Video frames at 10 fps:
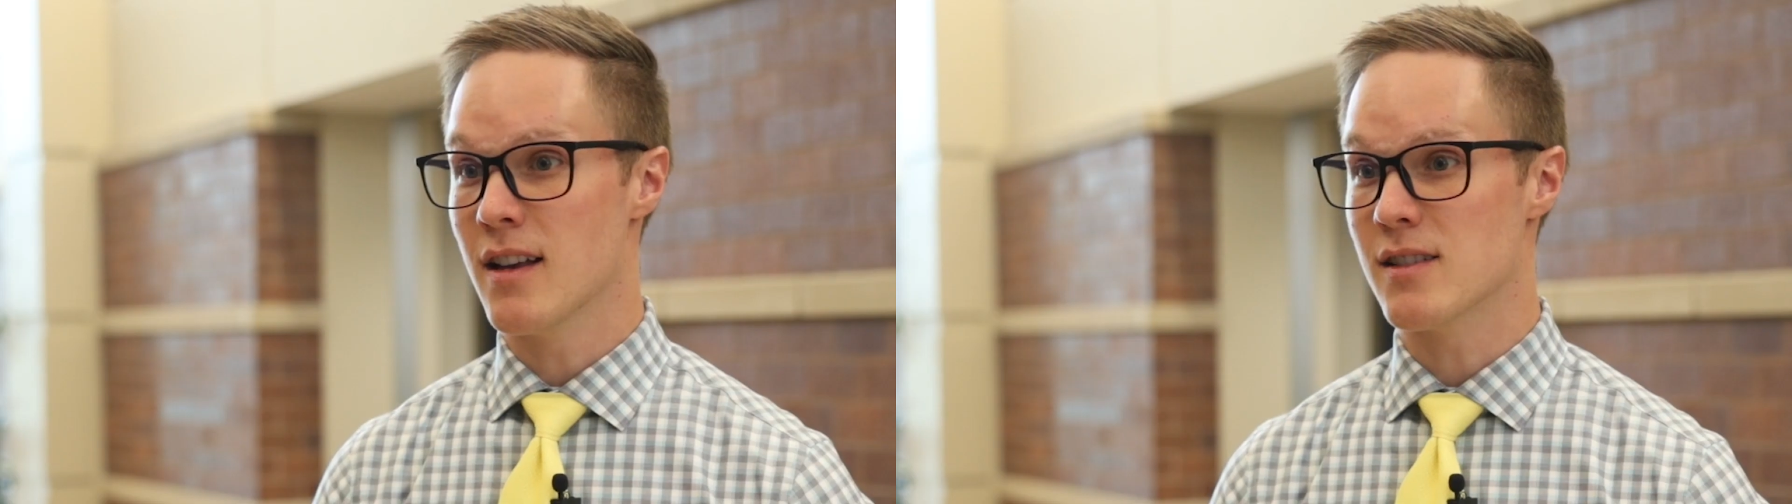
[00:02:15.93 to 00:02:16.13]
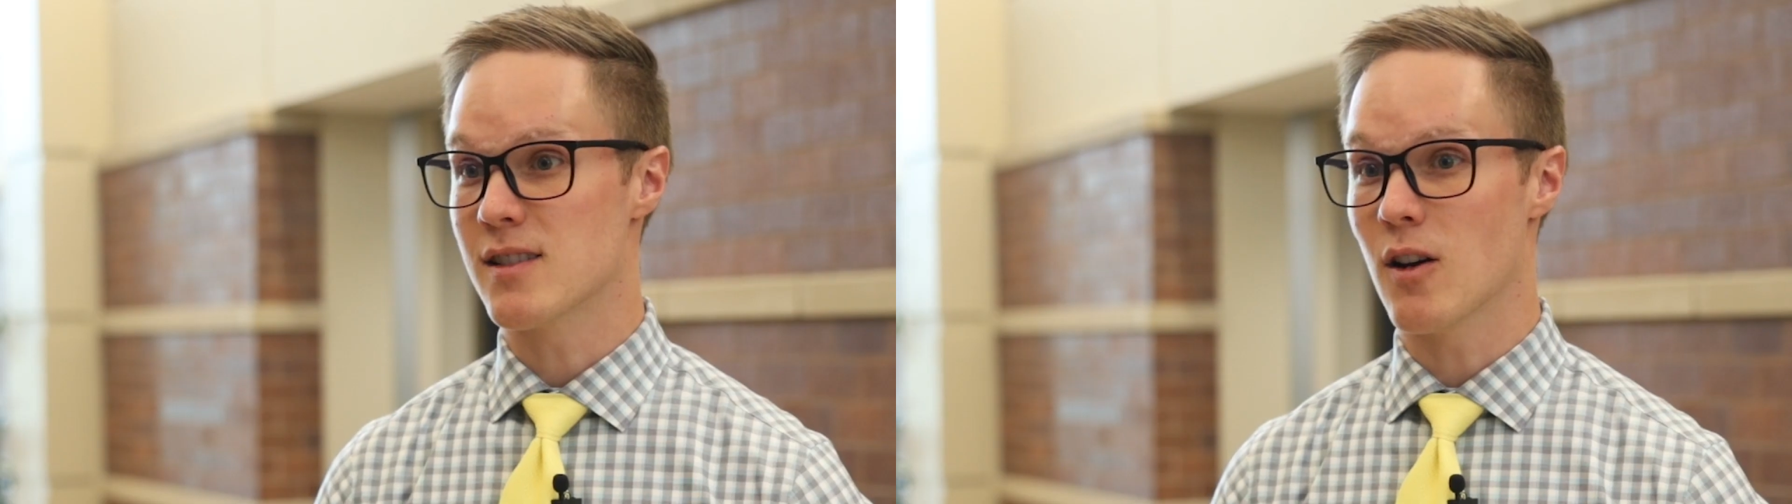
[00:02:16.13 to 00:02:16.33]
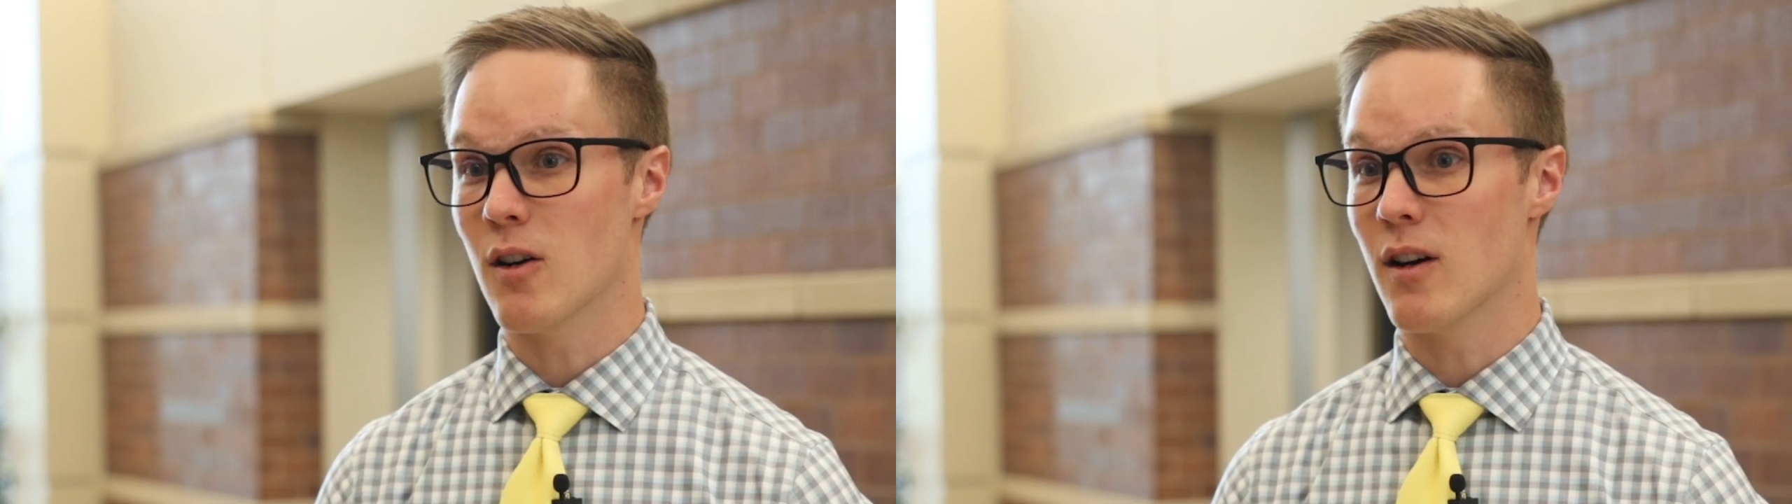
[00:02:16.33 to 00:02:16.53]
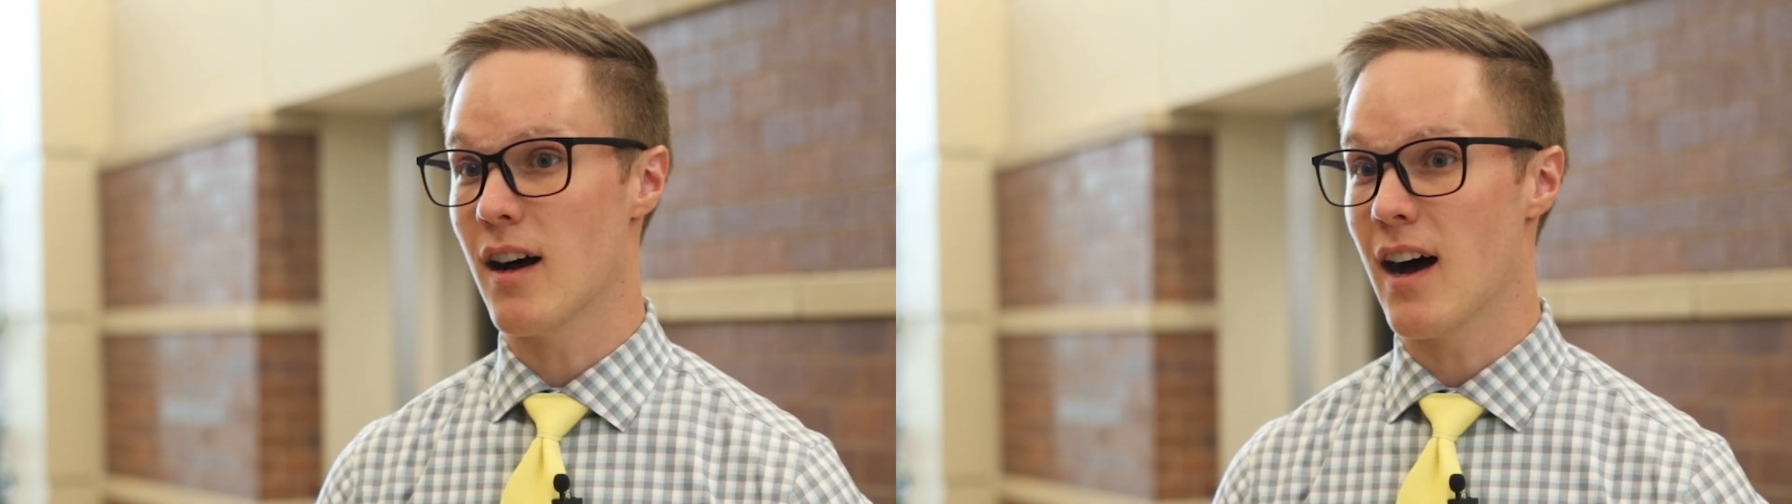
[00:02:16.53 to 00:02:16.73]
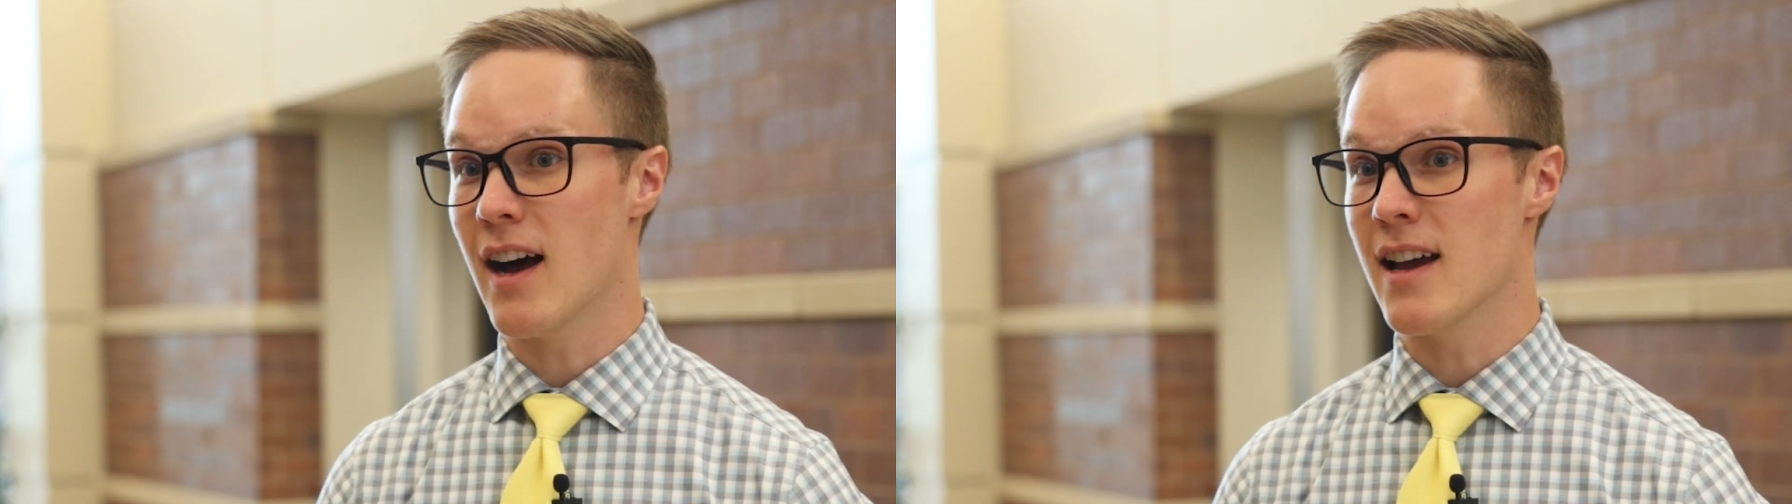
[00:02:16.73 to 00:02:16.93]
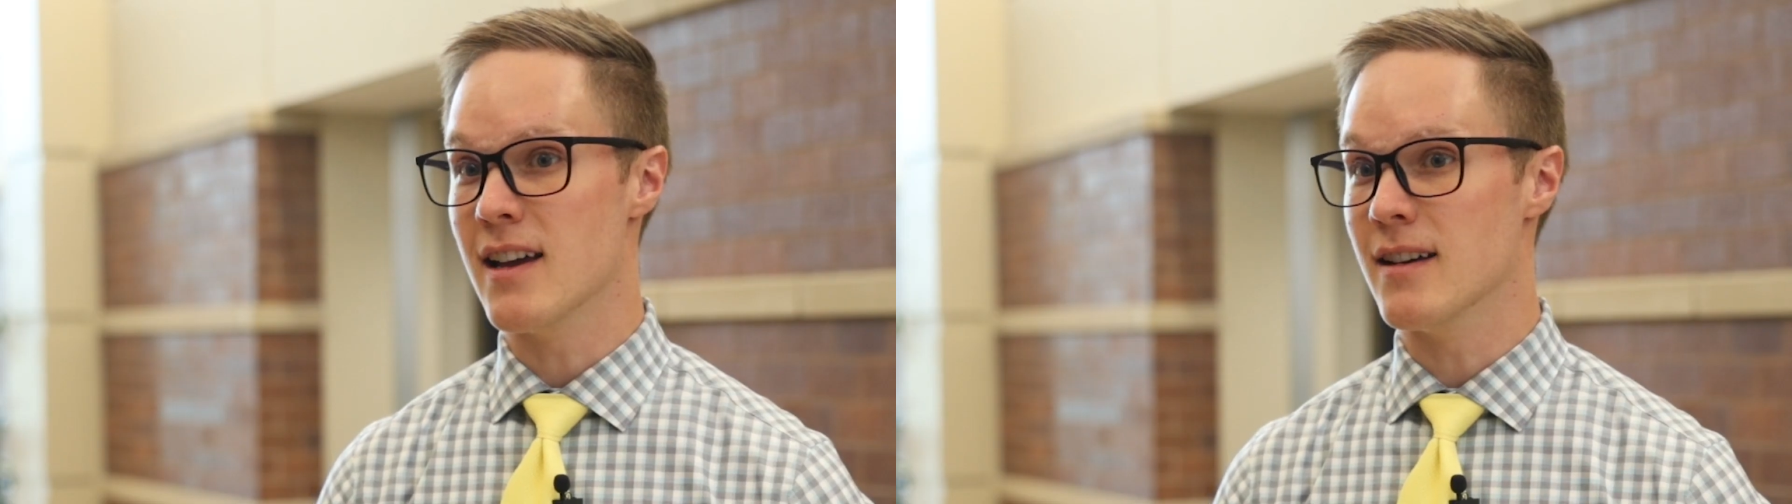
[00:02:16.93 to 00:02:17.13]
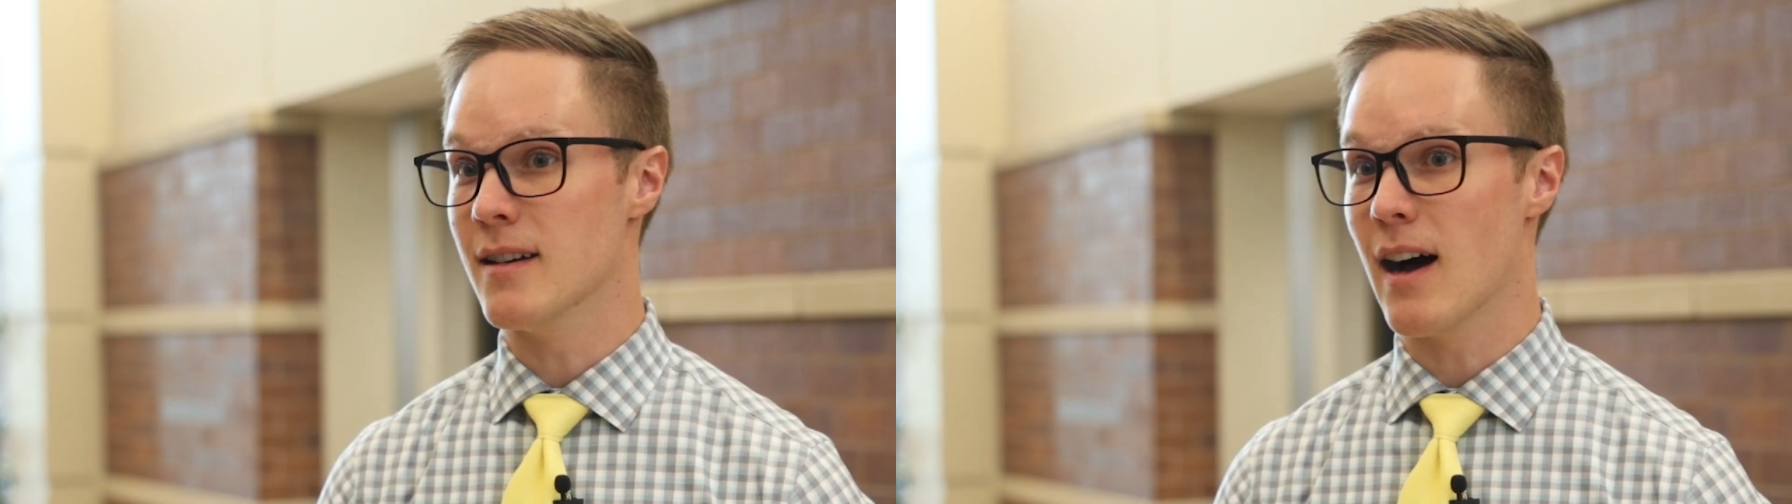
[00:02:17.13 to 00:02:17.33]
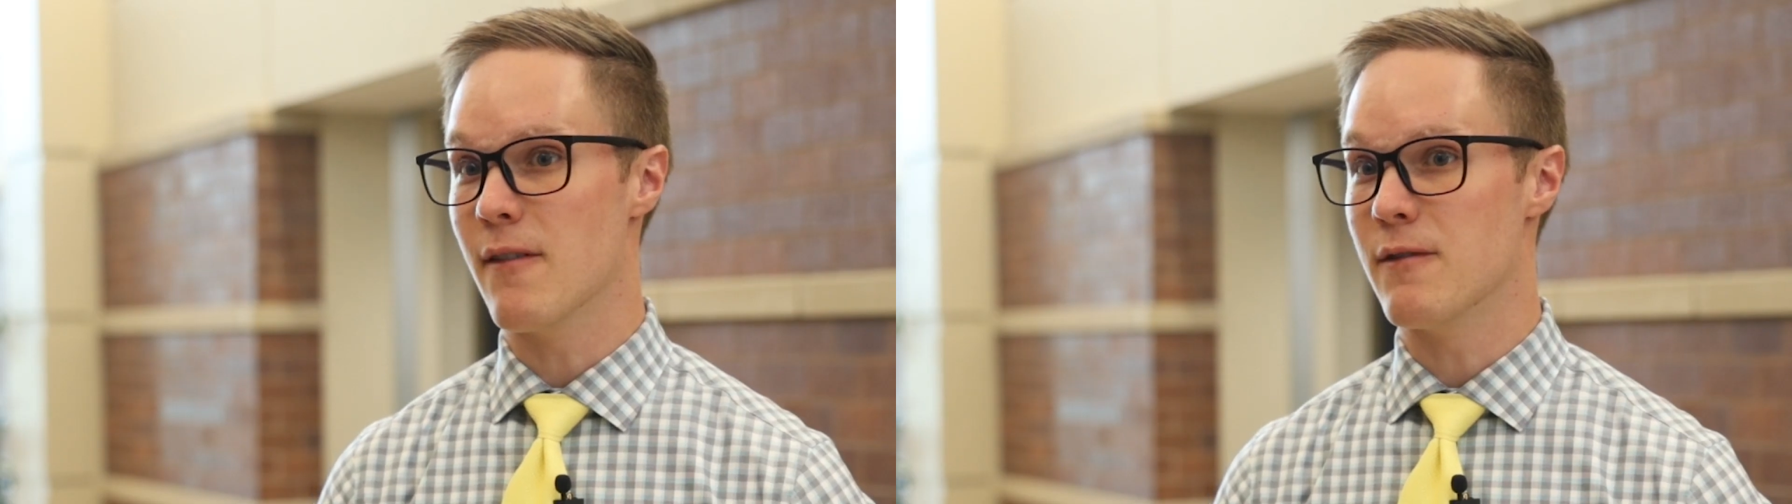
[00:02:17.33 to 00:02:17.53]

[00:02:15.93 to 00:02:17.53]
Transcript: And so I